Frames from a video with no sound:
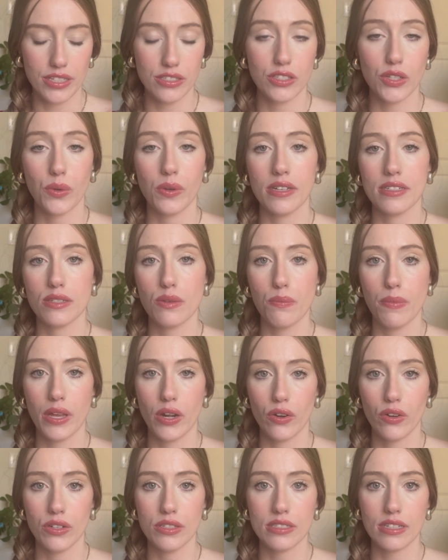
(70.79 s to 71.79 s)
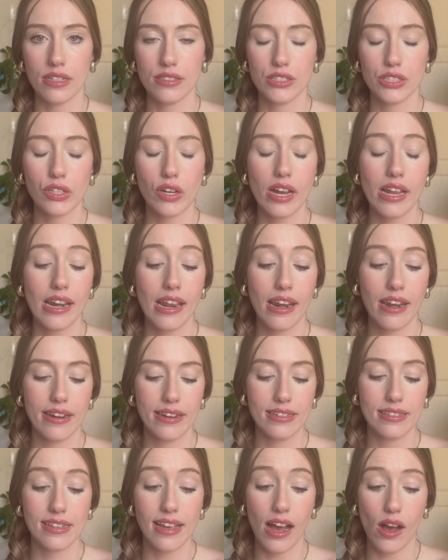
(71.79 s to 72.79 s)
So it is a mineral sunscreen and it
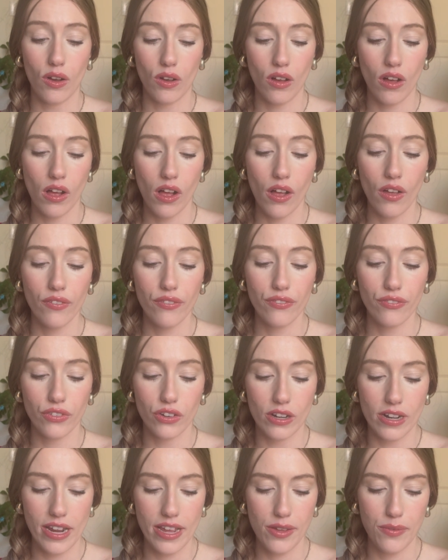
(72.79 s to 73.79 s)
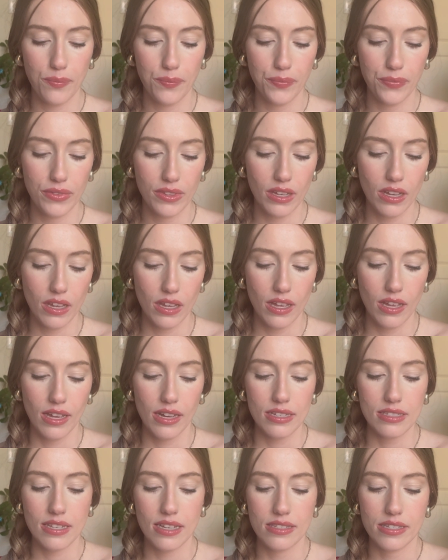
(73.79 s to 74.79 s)
is alcohol free.
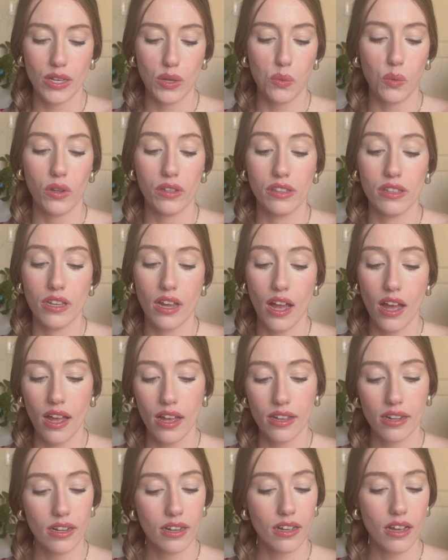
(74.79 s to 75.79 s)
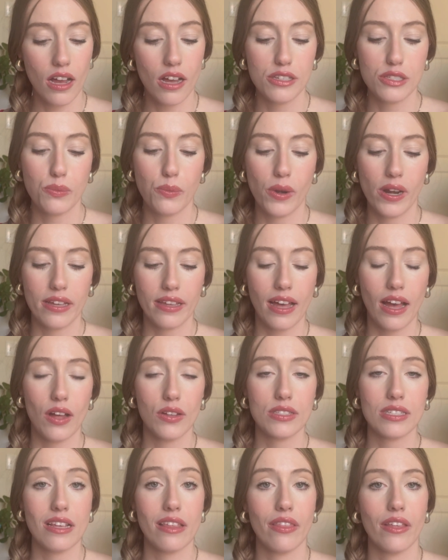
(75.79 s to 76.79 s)
Says it will not cause
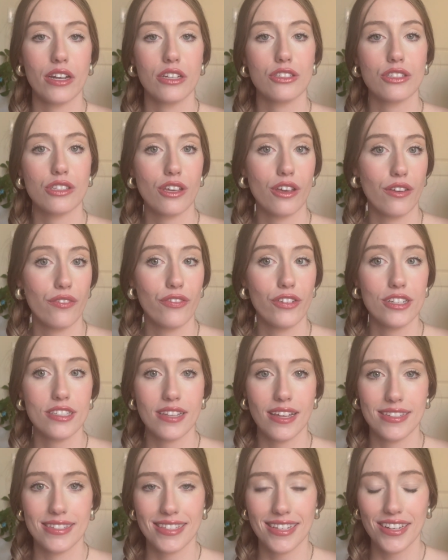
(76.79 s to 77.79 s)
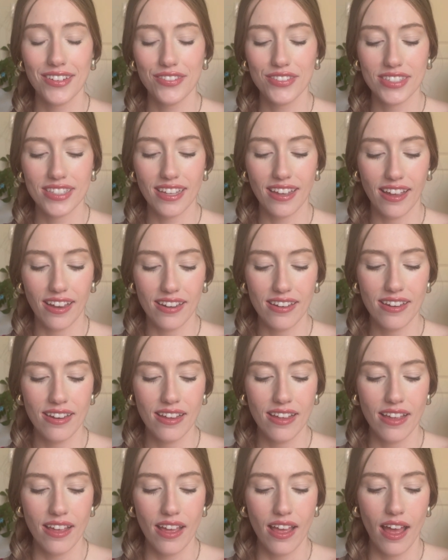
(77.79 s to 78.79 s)
breakouts and that it's good for sensitive skin.
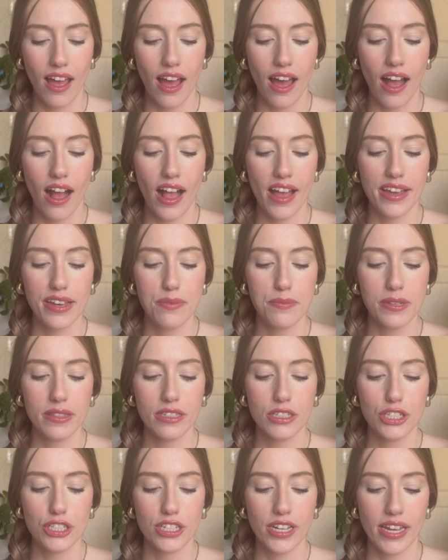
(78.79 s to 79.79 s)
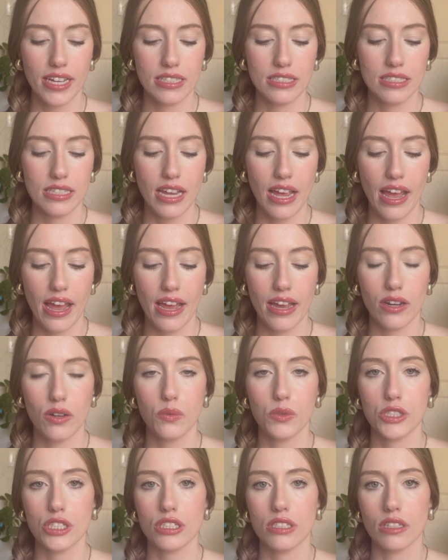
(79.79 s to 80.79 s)
I am in the shade 10,
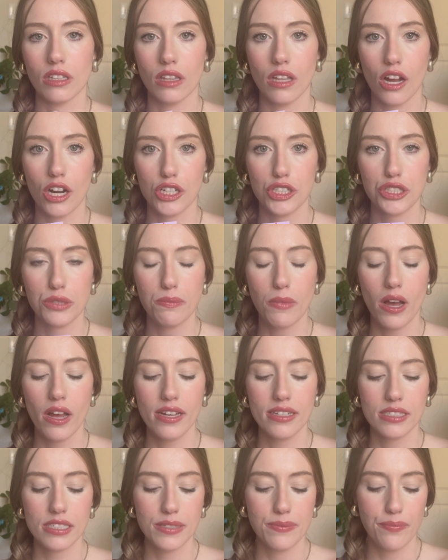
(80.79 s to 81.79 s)
which is Larchmont.